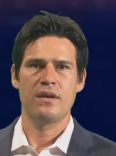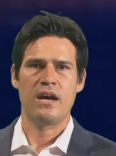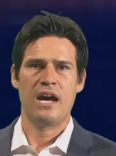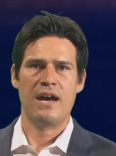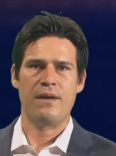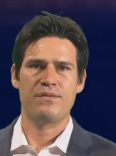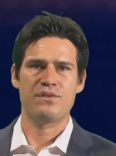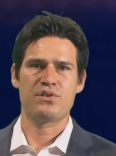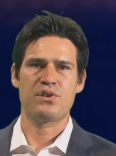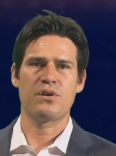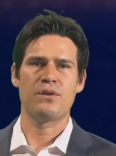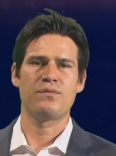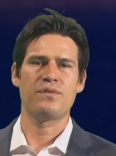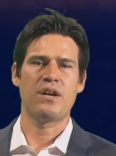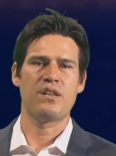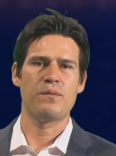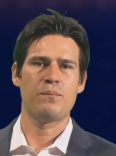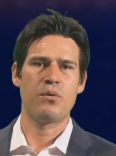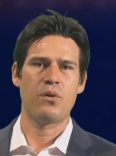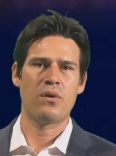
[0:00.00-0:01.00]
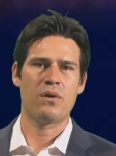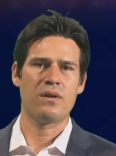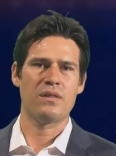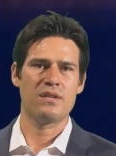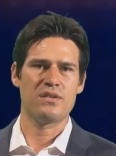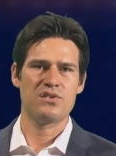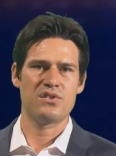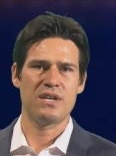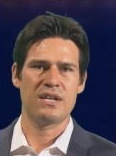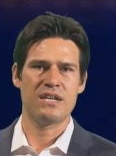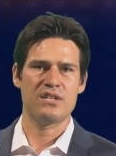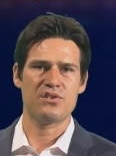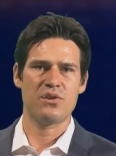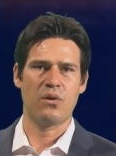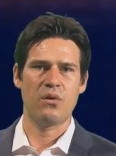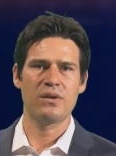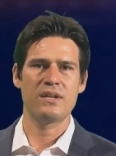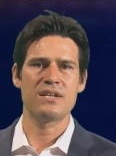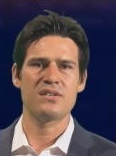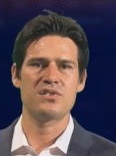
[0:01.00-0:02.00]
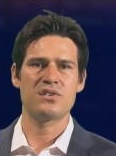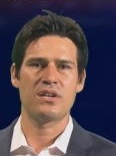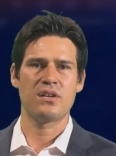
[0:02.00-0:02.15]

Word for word: I have served on the board of the city's oldest